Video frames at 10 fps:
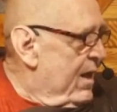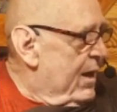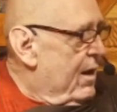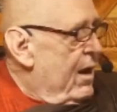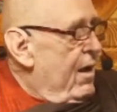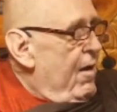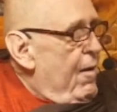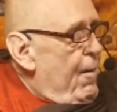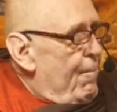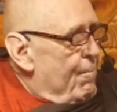that
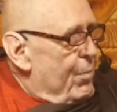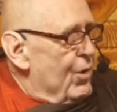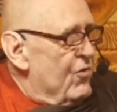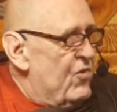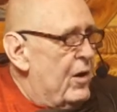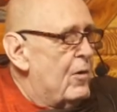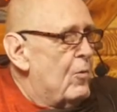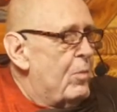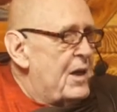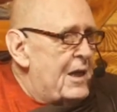
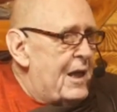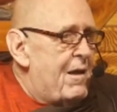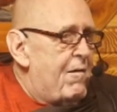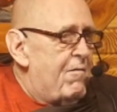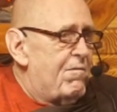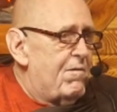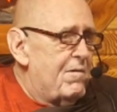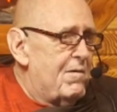personal belief